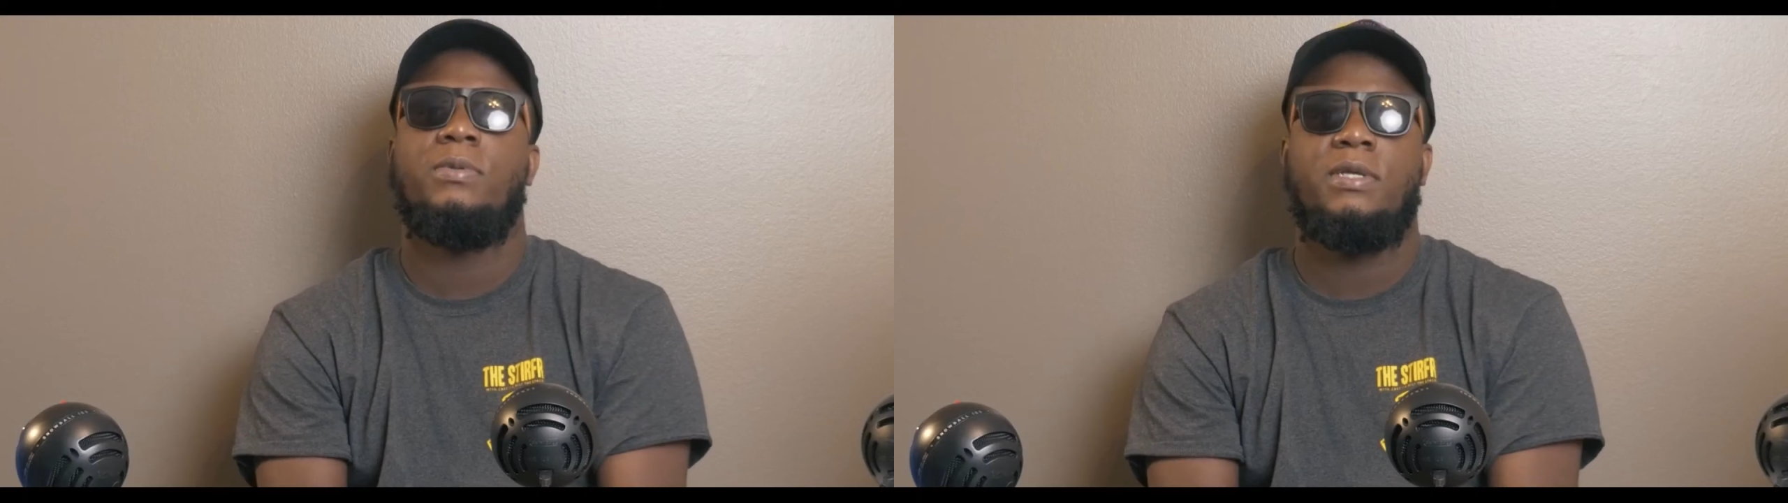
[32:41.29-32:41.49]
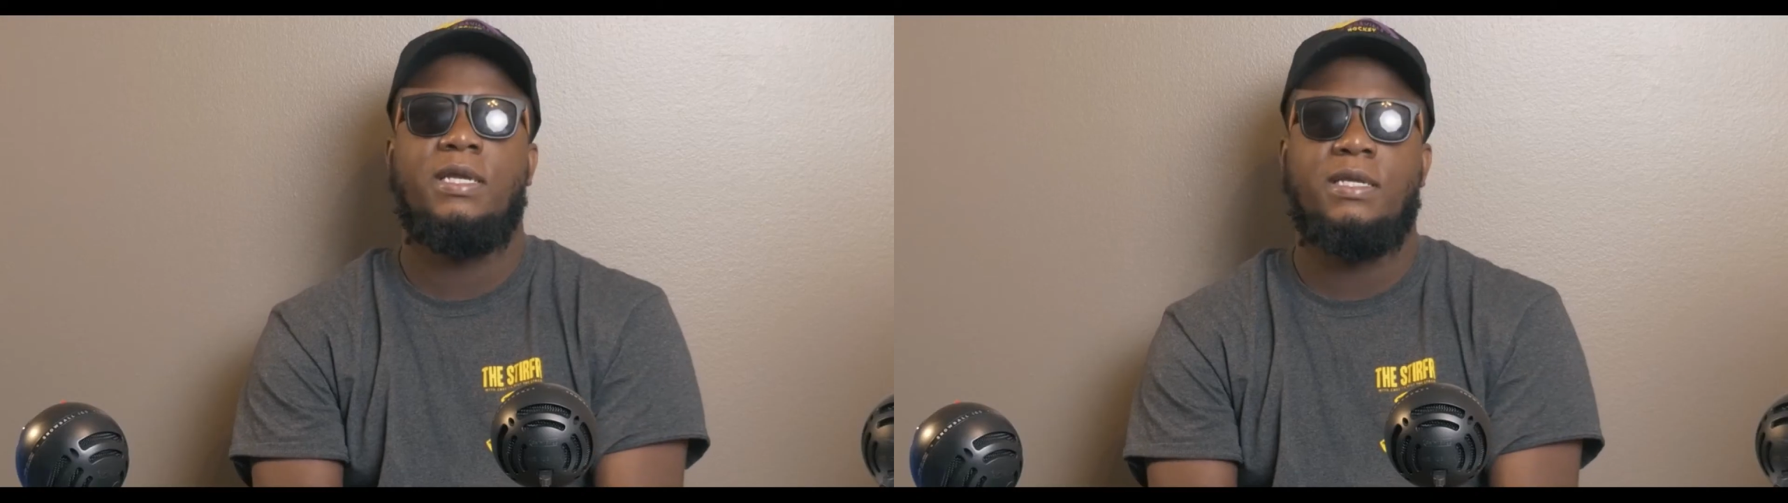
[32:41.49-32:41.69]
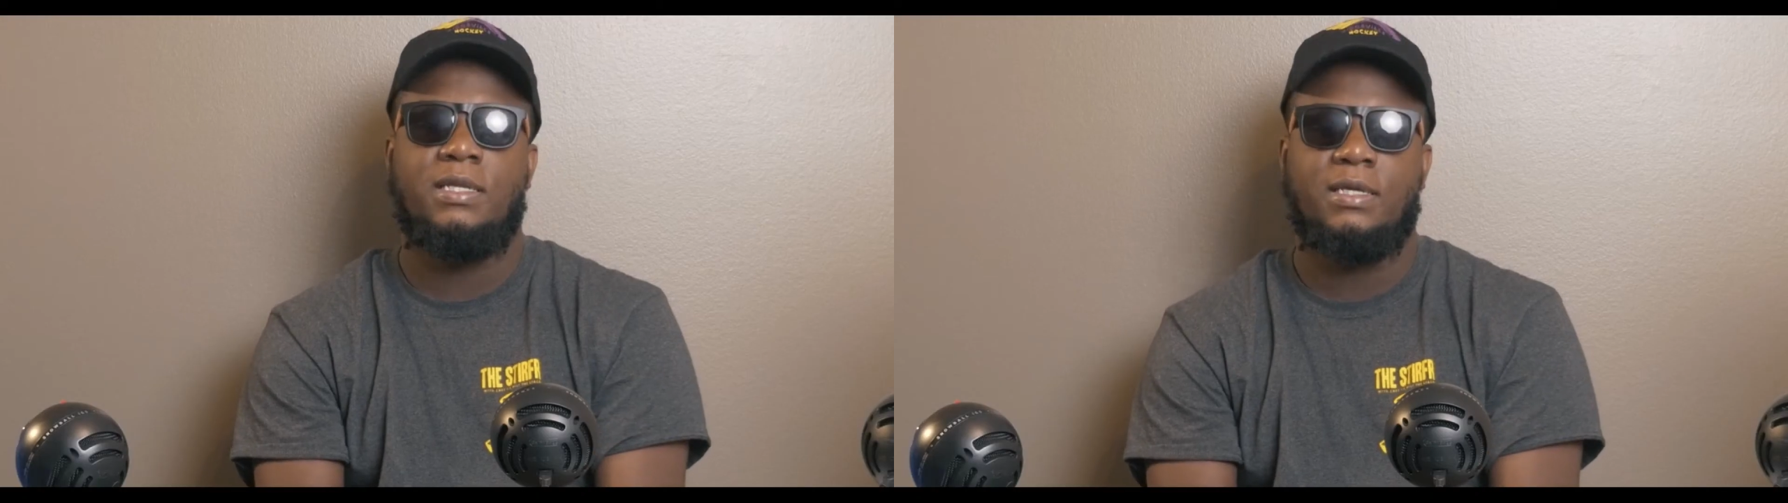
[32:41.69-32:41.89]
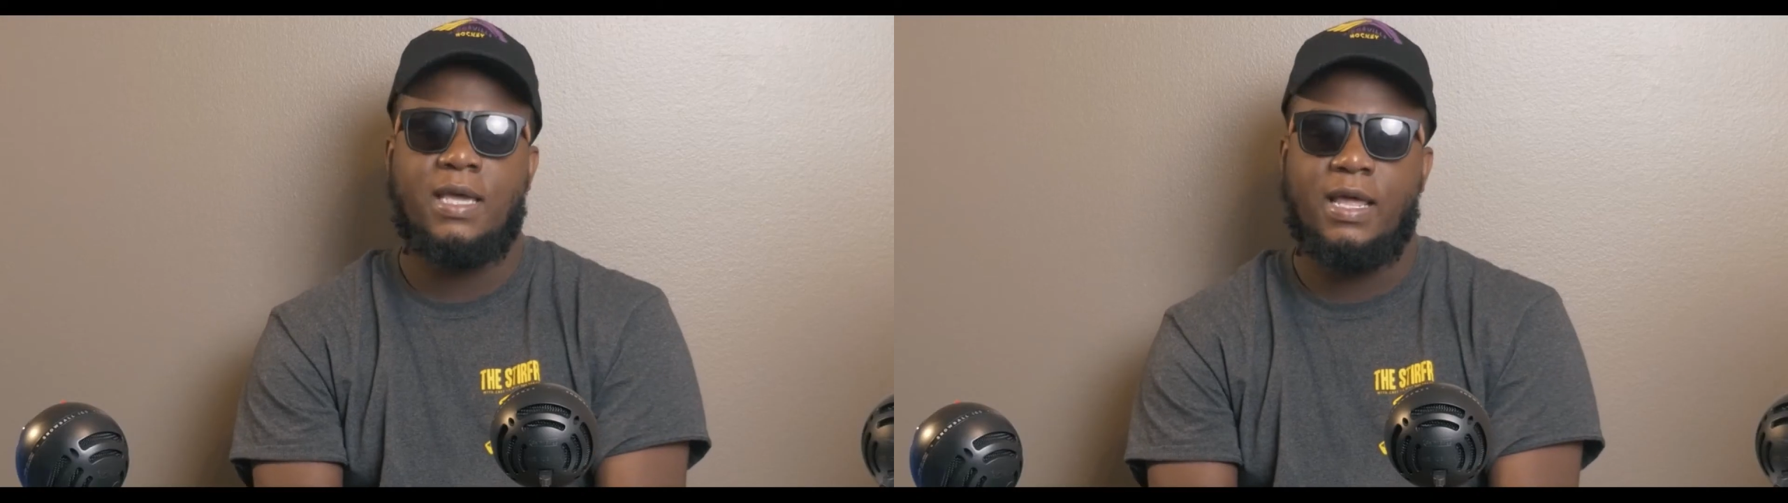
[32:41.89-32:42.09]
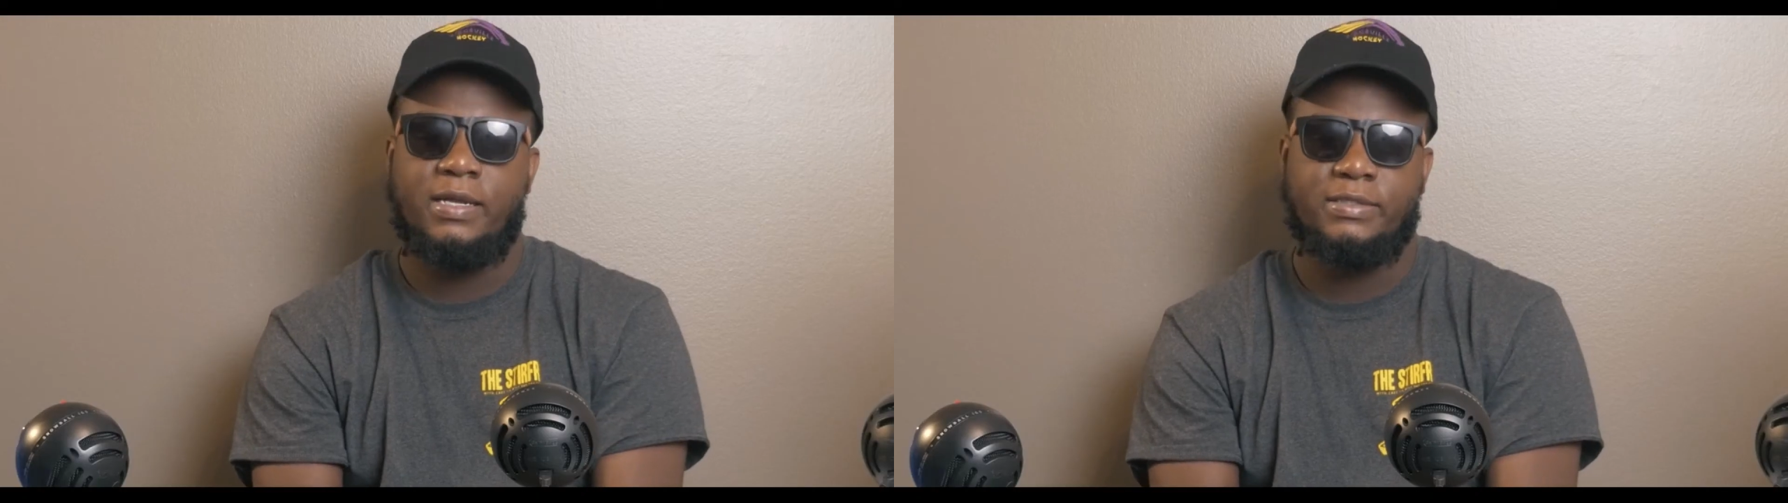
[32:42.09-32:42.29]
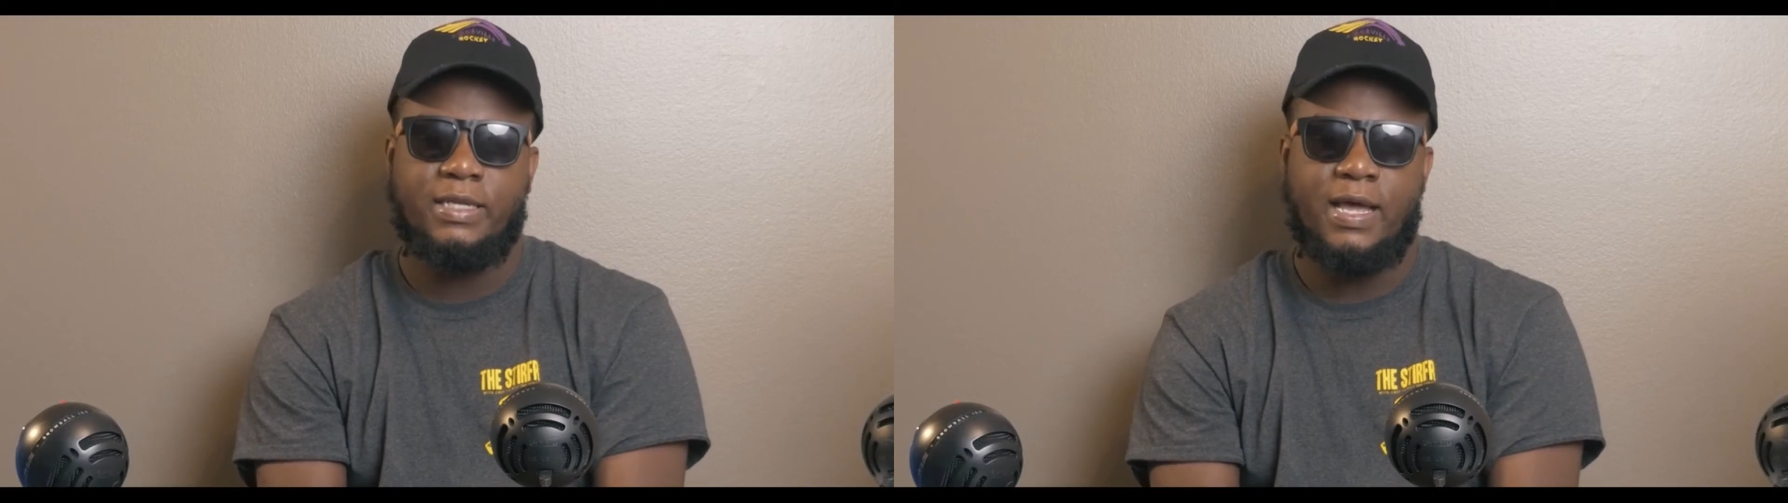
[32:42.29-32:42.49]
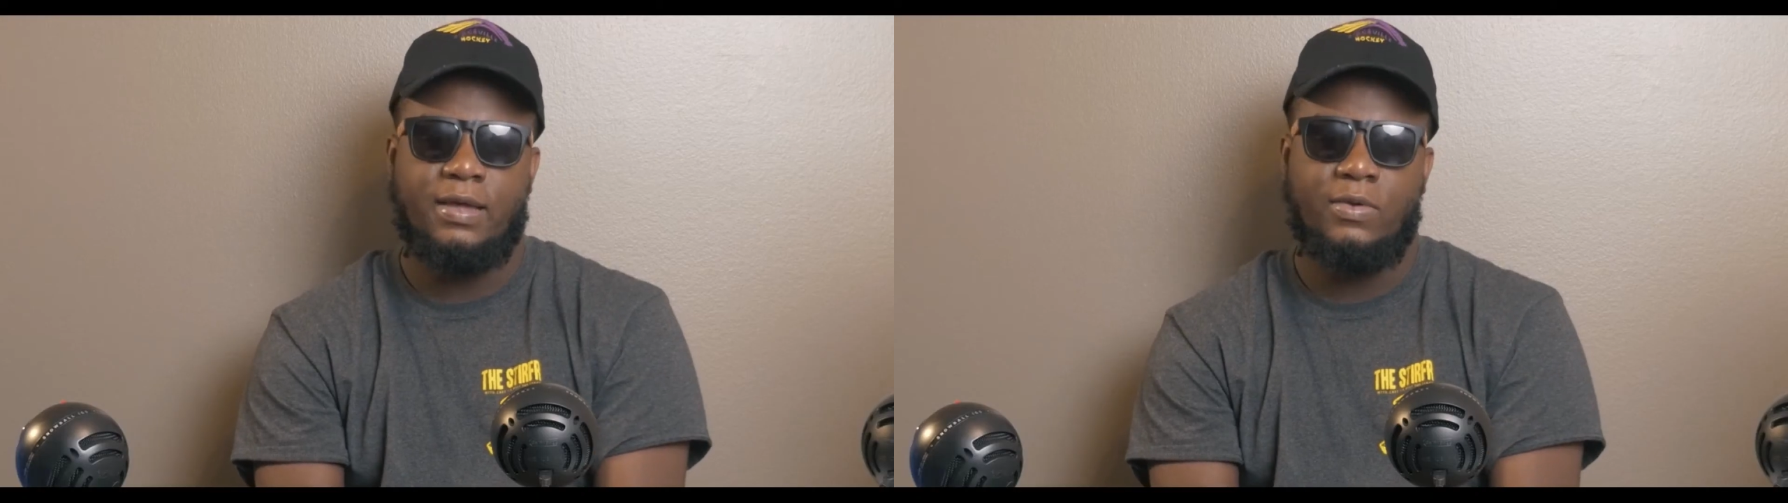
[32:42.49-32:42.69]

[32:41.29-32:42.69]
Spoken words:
need to look at is, like,